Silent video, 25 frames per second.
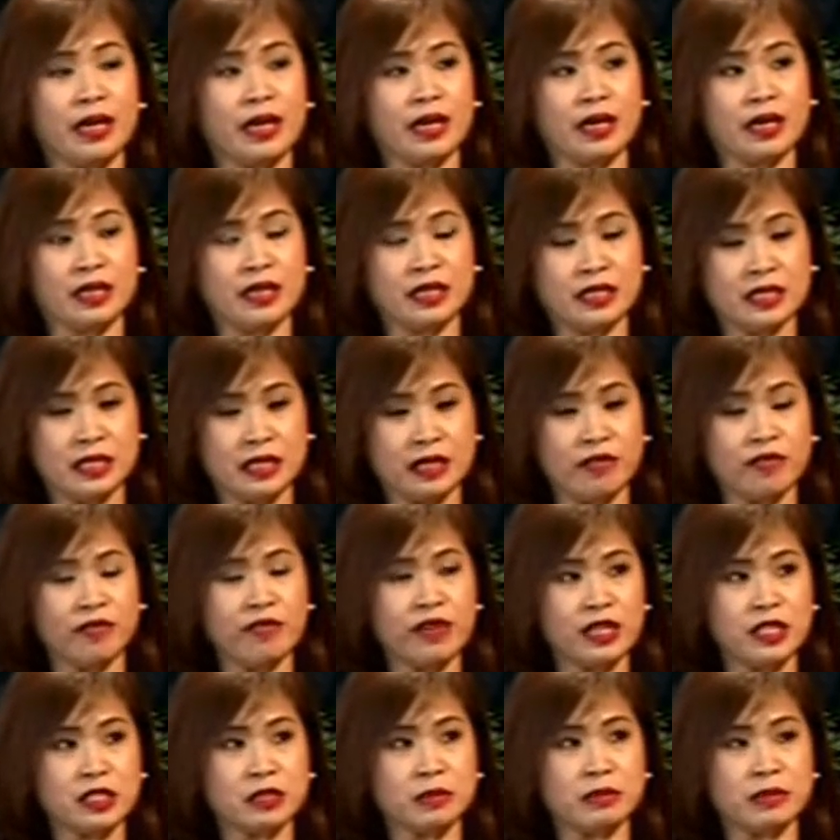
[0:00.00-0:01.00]
It's an
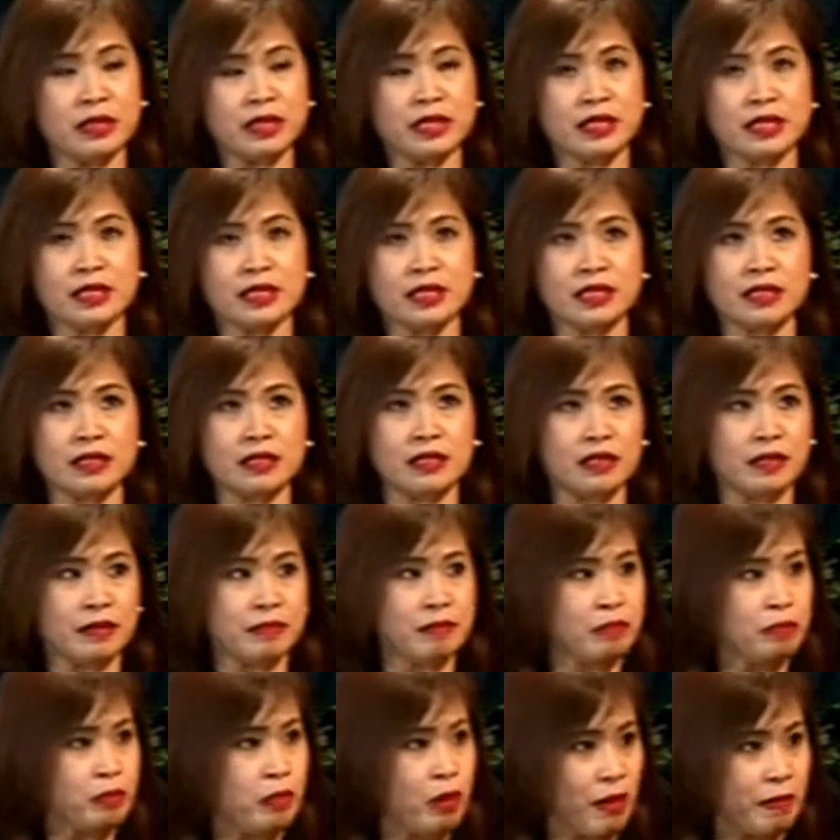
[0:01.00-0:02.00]
investment
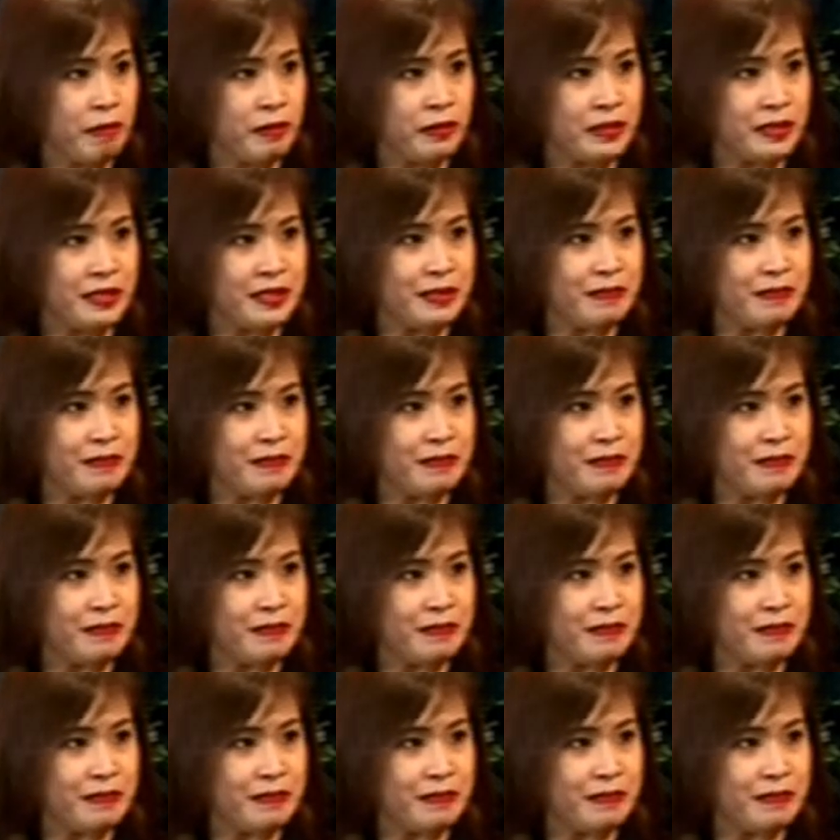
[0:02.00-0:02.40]
property.